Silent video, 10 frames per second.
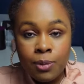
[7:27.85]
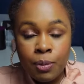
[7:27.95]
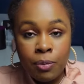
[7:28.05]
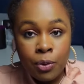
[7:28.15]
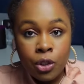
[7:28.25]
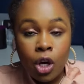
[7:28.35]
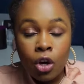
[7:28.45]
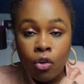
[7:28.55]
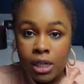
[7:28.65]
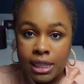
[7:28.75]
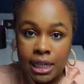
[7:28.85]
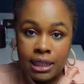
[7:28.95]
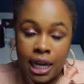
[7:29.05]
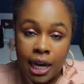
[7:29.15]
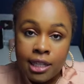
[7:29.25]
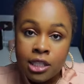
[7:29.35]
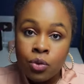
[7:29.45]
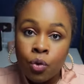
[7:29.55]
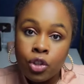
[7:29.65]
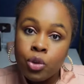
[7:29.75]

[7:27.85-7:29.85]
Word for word: people across state lines in order